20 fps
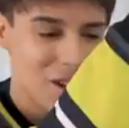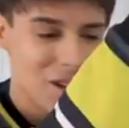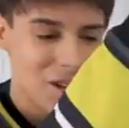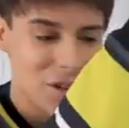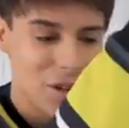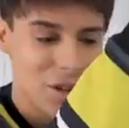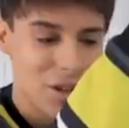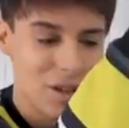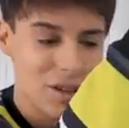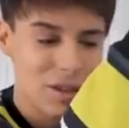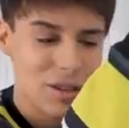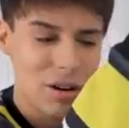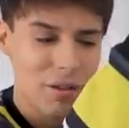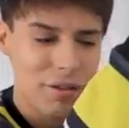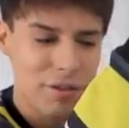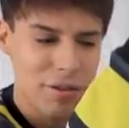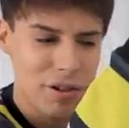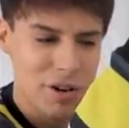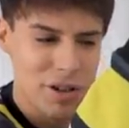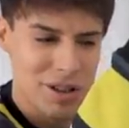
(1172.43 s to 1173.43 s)
So this is our
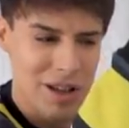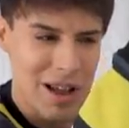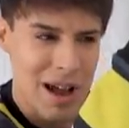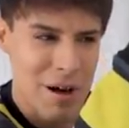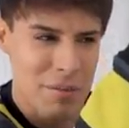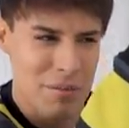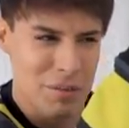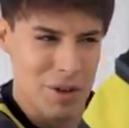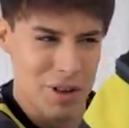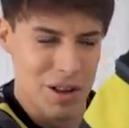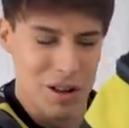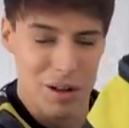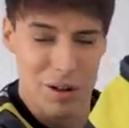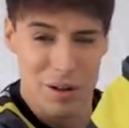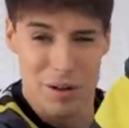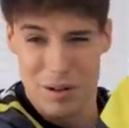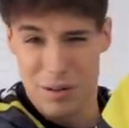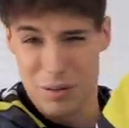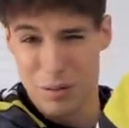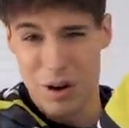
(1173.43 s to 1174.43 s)
first apple.
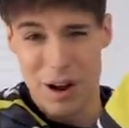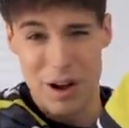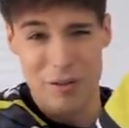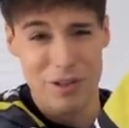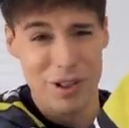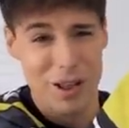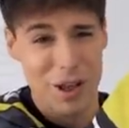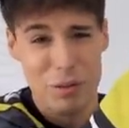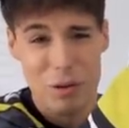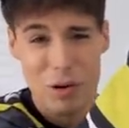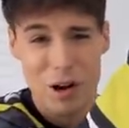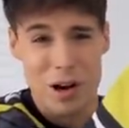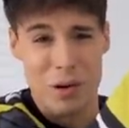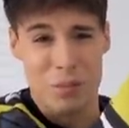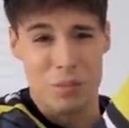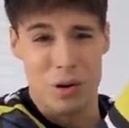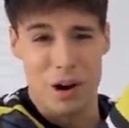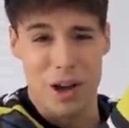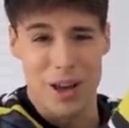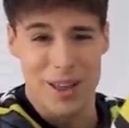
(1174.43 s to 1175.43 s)
I feel like we're gonna
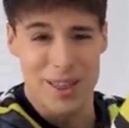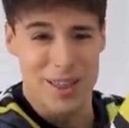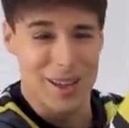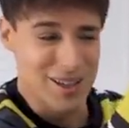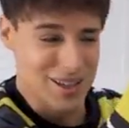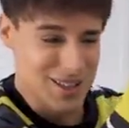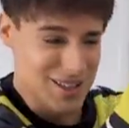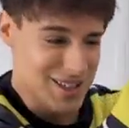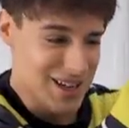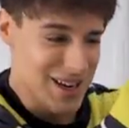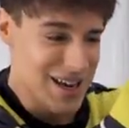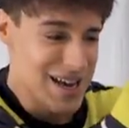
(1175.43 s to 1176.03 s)
break this.